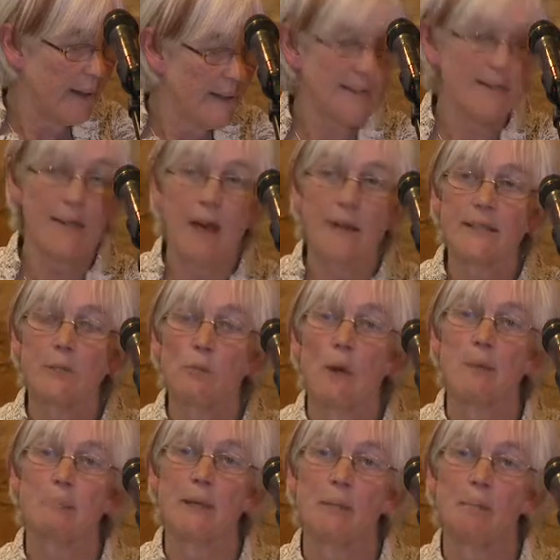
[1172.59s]
starting
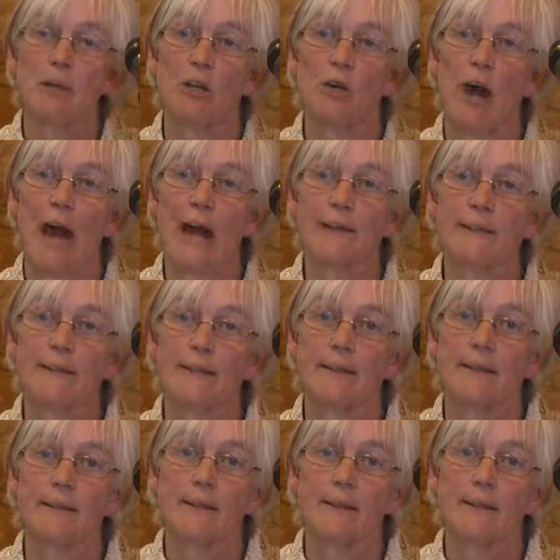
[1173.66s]
where people are at,